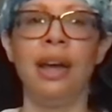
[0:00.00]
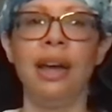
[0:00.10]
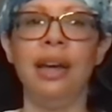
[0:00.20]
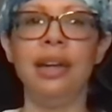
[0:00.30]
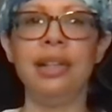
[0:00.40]

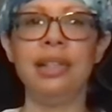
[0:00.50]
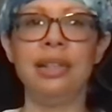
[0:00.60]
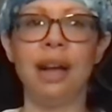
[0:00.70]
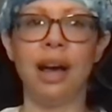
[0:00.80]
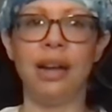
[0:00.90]
It is
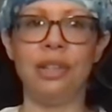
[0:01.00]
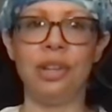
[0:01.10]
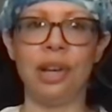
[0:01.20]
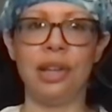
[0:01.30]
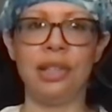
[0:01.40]
not
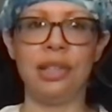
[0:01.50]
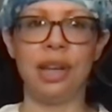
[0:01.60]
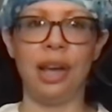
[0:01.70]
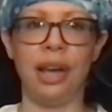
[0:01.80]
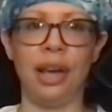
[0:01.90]
just
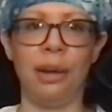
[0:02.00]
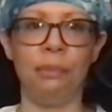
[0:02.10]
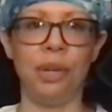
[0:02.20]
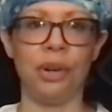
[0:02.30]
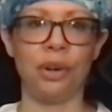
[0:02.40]
a
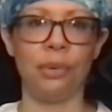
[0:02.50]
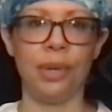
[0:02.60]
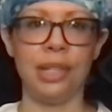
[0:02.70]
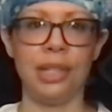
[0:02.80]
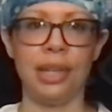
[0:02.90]
mere
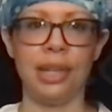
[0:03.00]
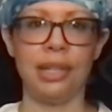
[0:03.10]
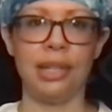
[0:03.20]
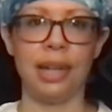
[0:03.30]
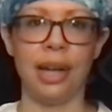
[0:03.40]

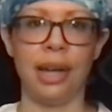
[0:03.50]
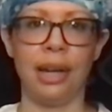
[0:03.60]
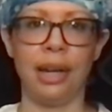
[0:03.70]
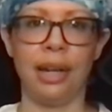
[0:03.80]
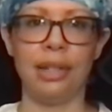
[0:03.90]
coincidence
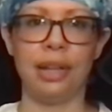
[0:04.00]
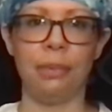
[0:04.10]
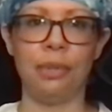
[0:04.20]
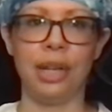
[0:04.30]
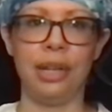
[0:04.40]
that
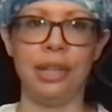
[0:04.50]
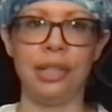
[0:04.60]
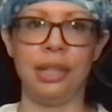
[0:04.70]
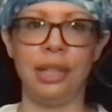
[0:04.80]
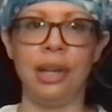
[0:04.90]

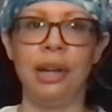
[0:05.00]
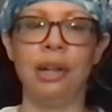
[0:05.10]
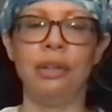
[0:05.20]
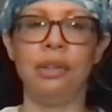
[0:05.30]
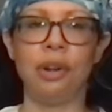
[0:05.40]
simultaneously
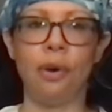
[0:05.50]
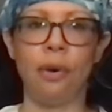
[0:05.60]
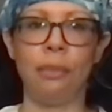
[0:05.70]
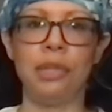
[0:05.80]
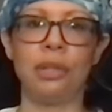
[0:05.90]
the
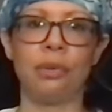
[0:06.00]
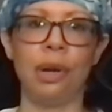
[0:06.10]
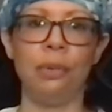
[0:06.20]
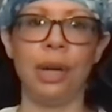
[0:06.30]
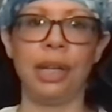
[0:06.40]
terms the
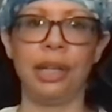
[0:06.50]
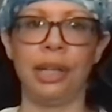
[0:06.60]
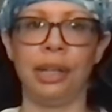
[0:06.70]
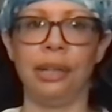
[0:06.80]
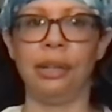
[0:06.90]
Great
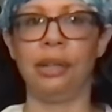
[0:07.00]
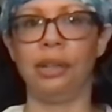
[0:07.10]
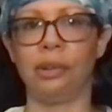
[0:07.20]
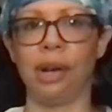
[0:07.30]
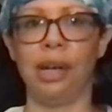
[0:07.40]
Awakening,
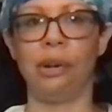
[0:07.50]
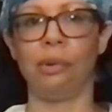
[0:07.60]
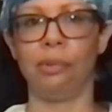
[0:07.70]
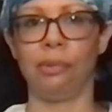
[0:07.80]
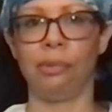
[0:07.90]
the Great
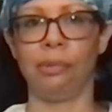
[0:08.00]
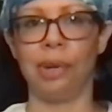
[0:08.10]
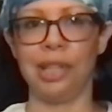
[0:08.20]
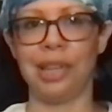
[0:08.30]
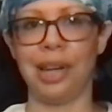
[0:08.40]

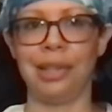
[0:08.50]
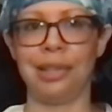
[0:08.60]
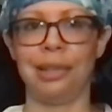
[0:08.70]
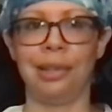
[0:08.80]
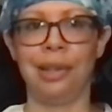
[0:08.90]

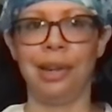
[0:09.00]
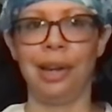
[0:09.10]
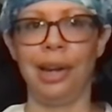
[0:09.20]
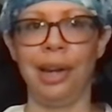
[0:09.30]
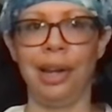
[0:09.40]
Reset,
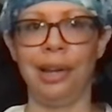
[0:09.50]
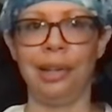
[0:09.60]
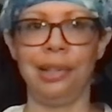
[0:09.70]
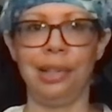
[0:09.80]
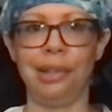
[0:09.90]

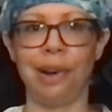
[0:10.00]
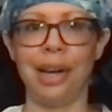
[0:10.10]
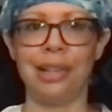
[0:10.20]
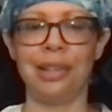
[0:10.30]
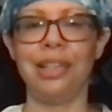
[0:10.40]
and the
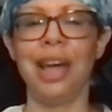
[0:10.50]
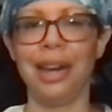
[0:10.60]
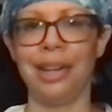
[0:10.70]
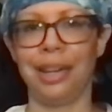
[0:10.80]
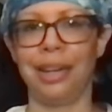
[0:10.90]
Great
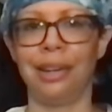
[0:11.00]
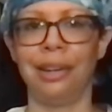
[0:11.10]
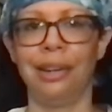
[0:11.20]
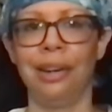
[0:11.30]
Taking